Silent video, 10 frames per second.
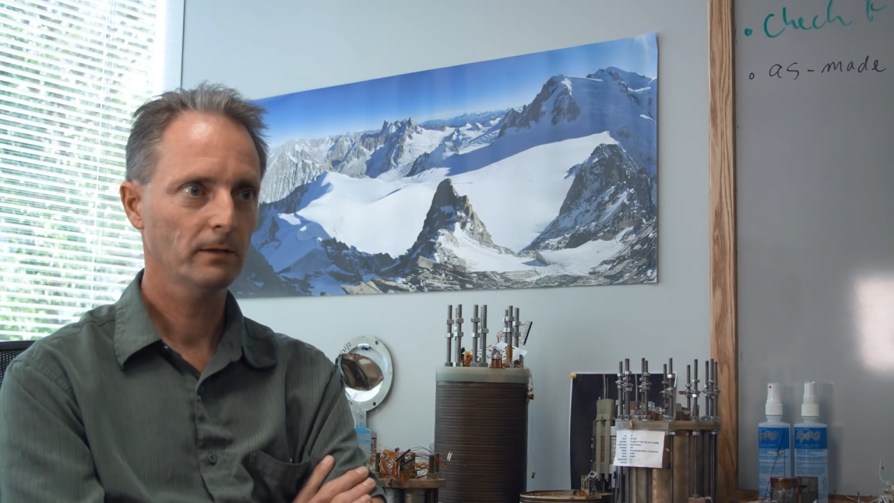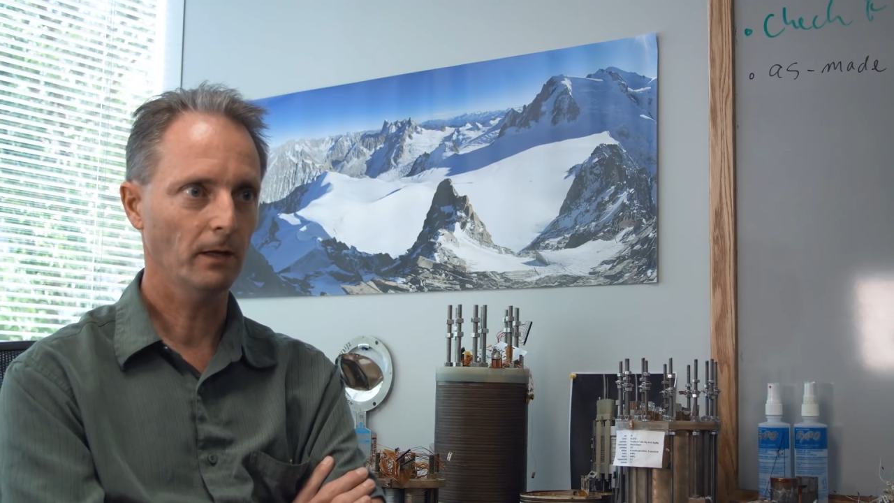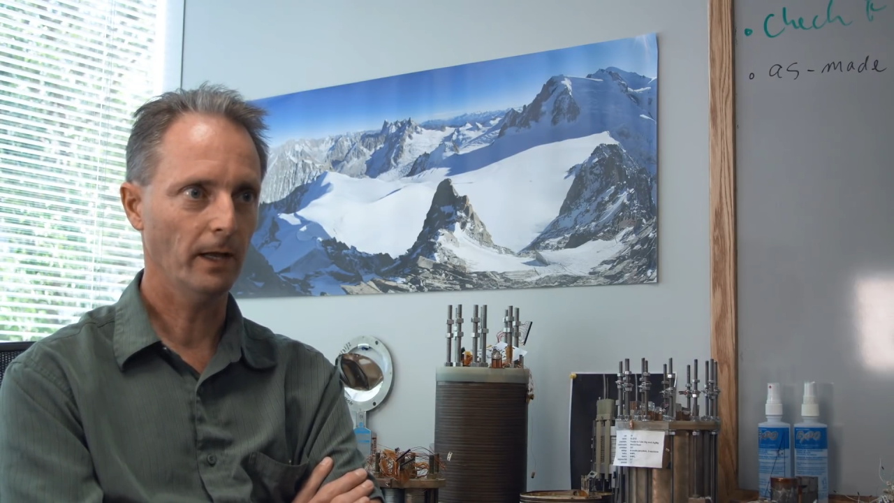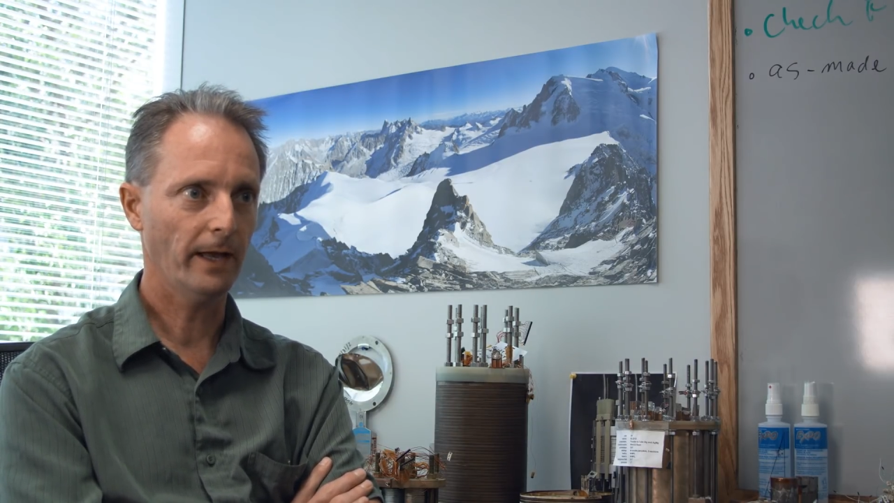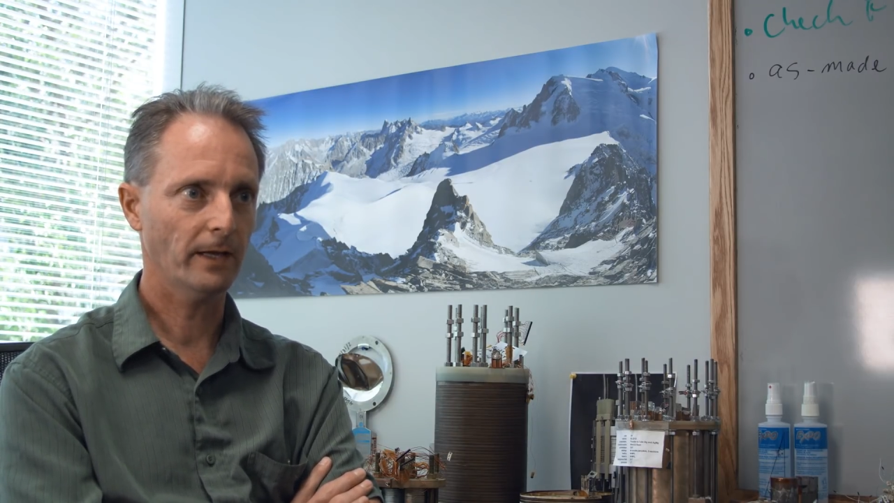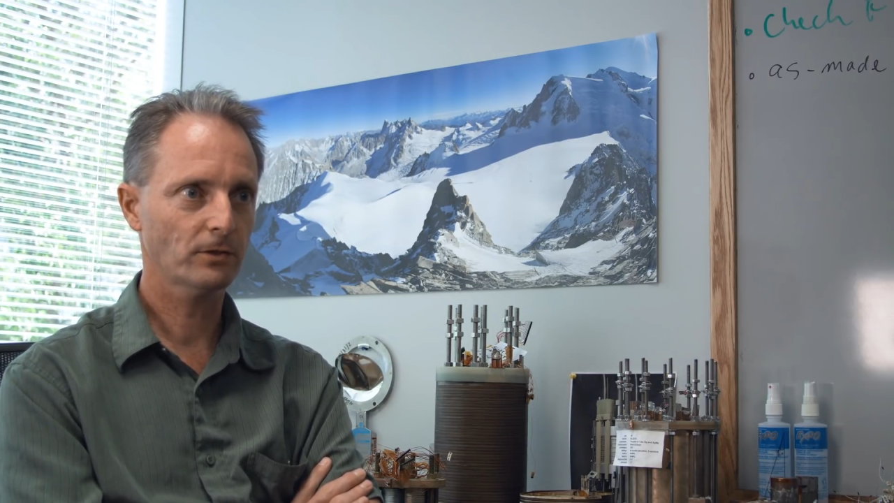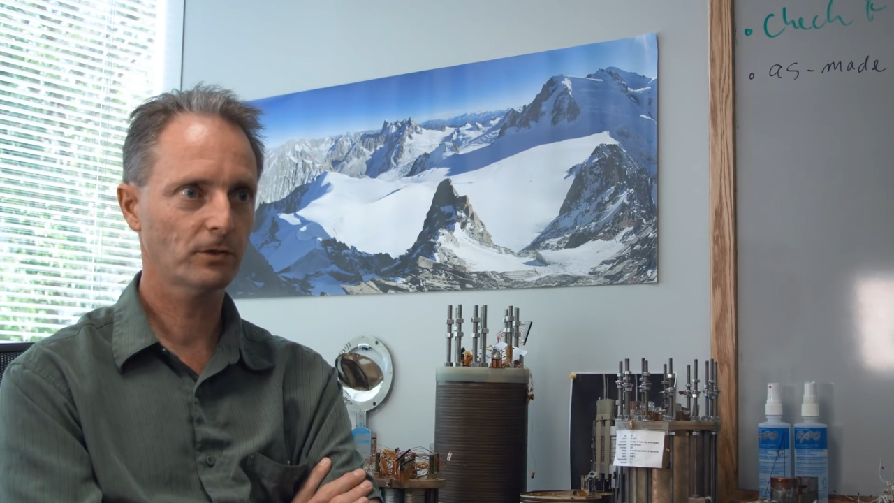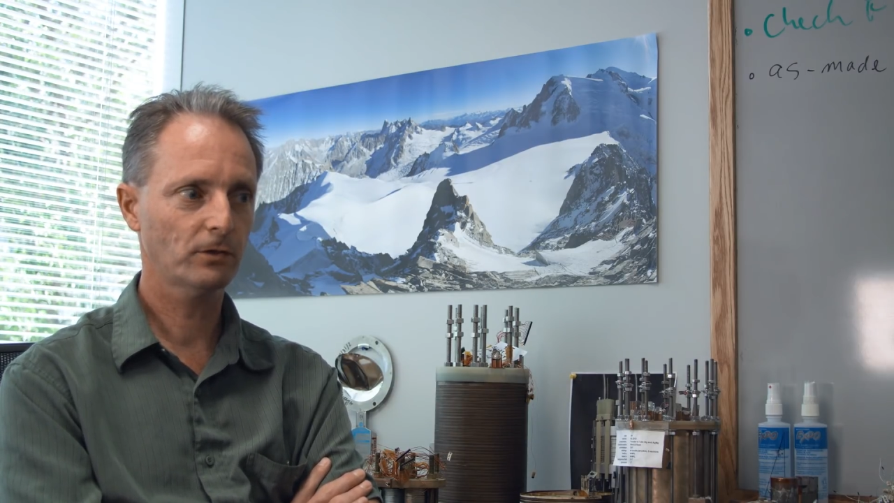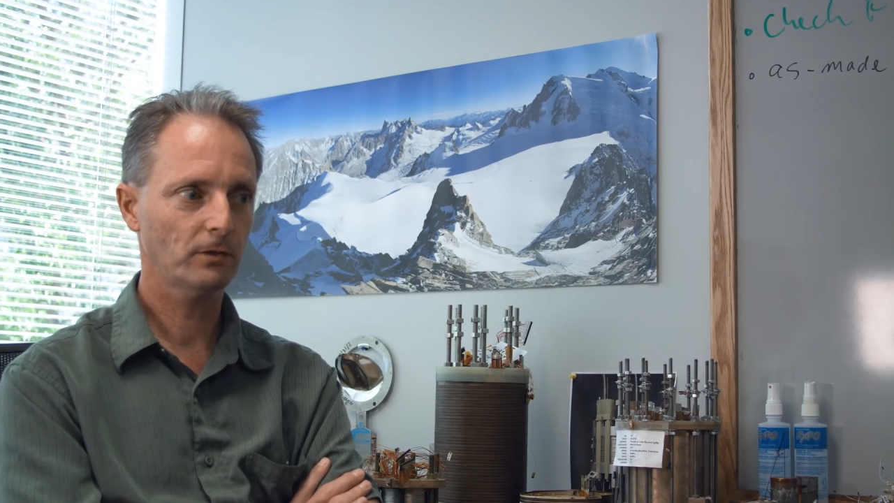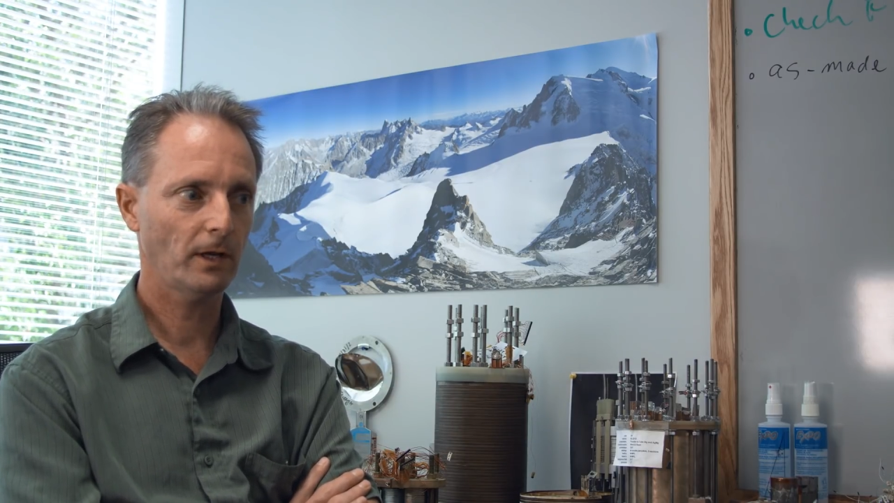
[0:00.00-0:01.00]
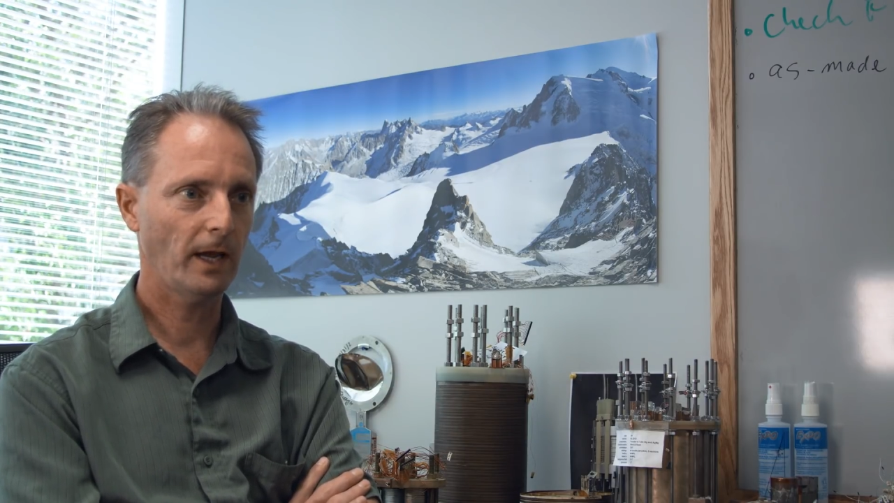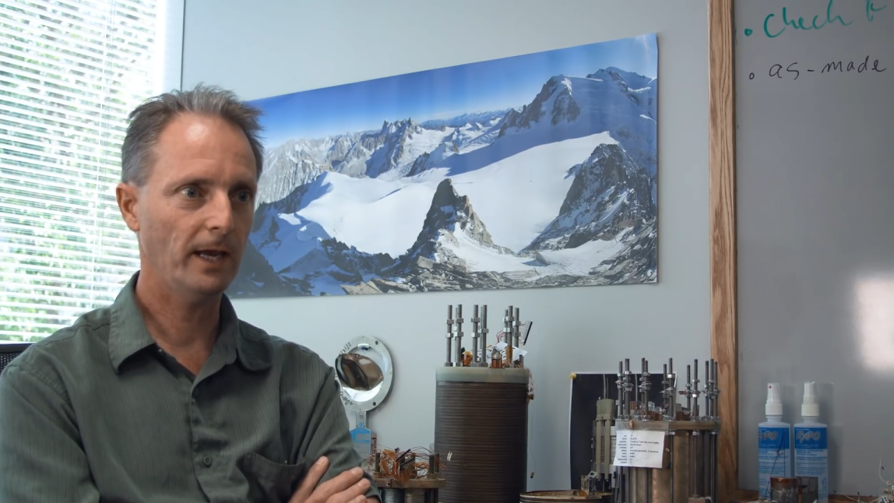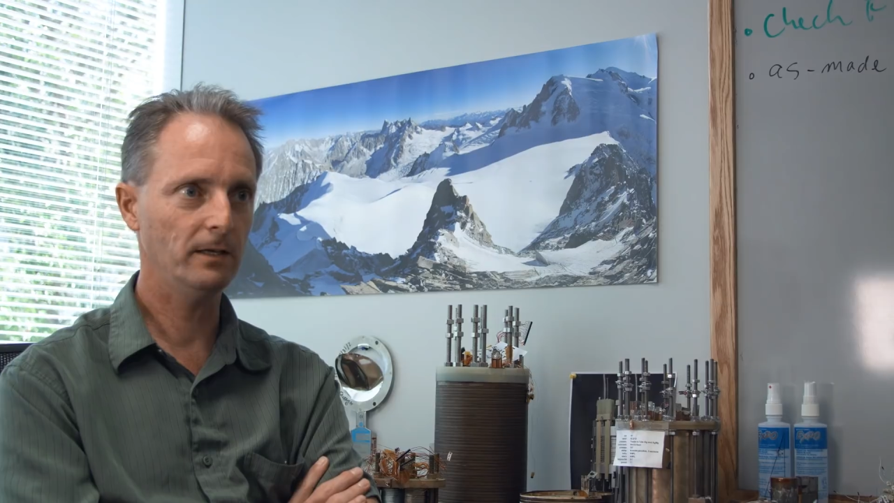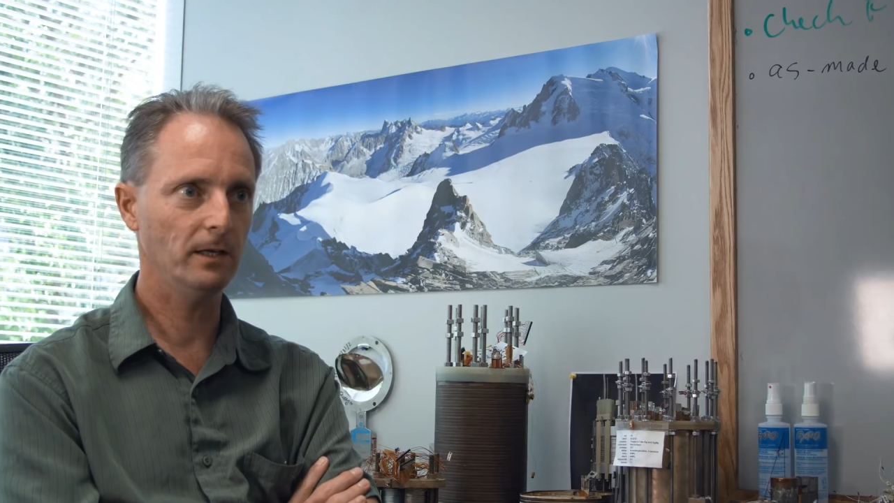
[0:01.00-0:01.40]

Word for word: The last eight